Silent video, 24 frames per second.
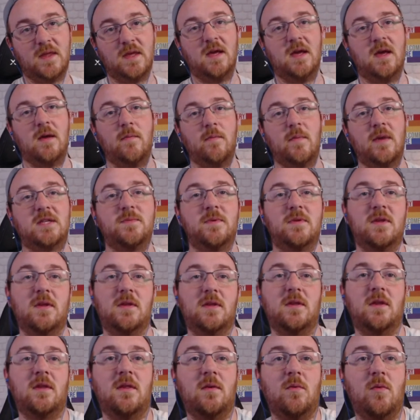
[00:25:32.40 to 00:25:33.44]
Makes me think
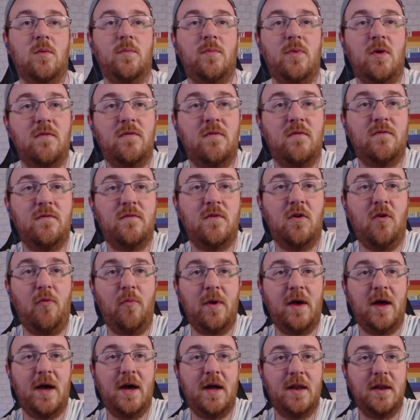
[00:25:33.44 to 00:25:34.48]
that they were both involved, but
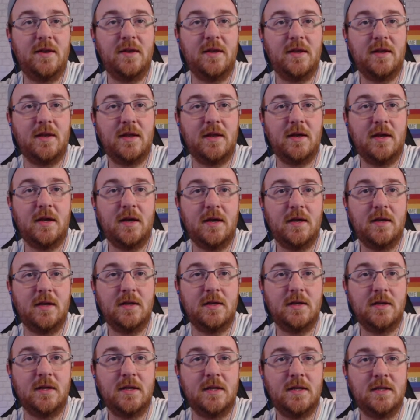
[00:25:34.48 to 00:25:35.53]
Hannah did it and
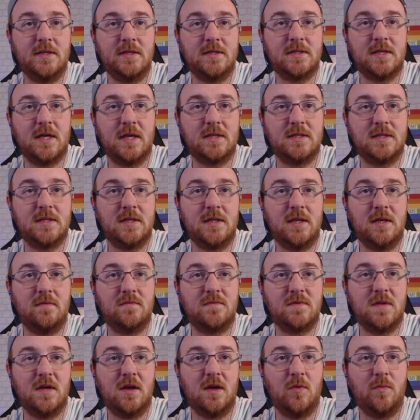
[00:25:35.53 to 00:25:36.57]
is getting Eve to
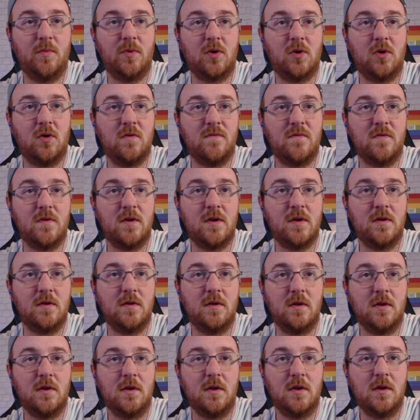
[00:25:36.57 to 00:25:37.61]
help her cover it.
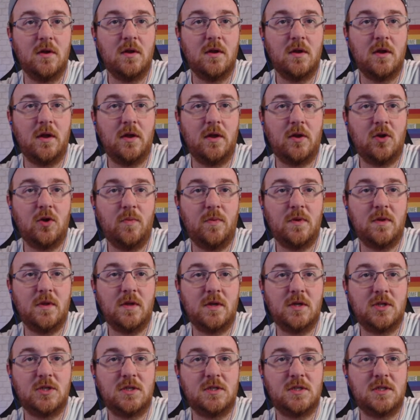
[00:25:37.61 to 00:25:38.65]
It could be that
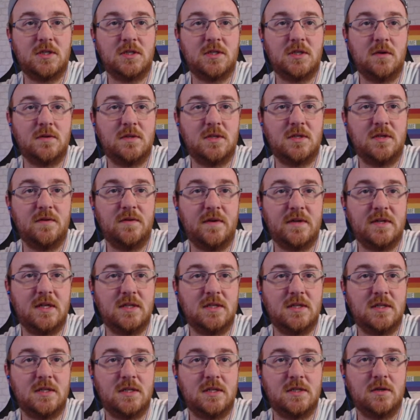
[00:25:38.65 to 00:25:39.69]
she's dissociative identity
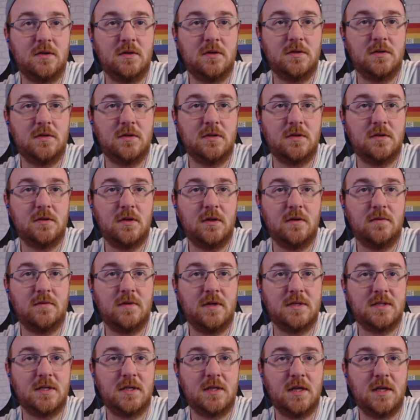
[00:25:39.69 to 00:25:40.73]
disorder. If that's
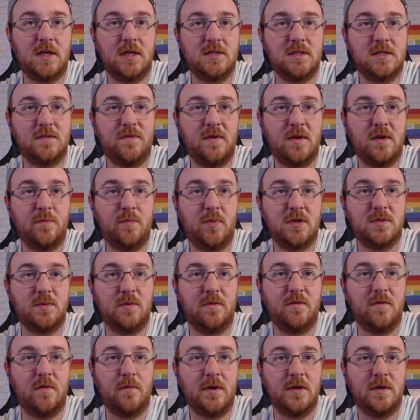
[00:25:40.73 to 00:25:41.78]
the case, it's very possible for
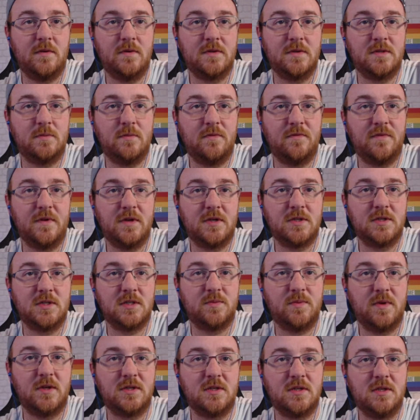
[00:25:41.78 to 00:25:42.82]
mannerism and facial
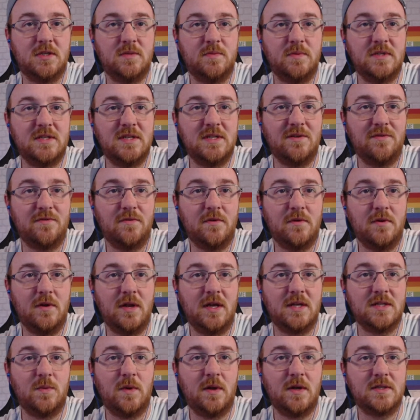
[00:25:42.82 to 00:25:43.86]
expressions to be different, as
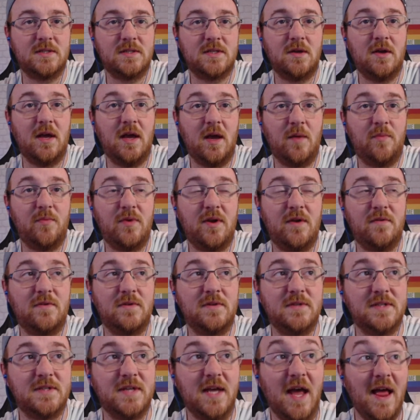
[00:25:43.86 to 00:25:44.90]
well as her hair
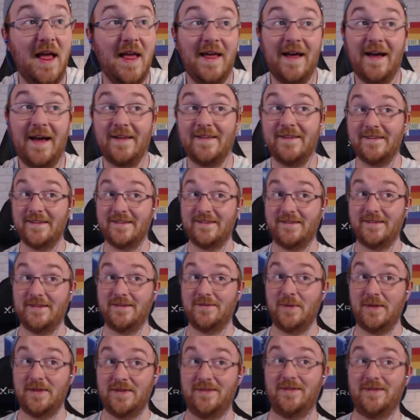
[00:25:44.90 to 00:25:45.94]
preference. This
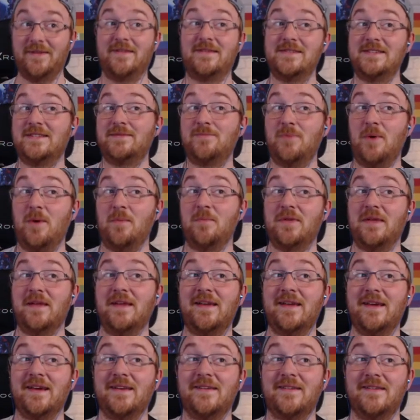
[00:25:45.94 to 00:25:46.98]
is what I'm
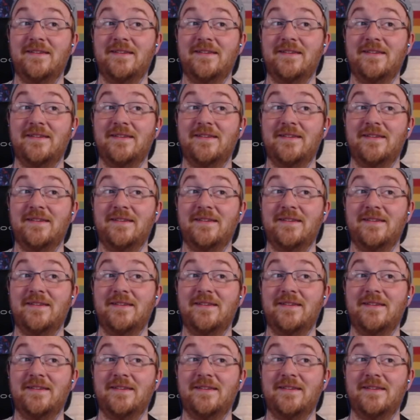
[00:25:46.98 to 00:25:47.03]
thinking.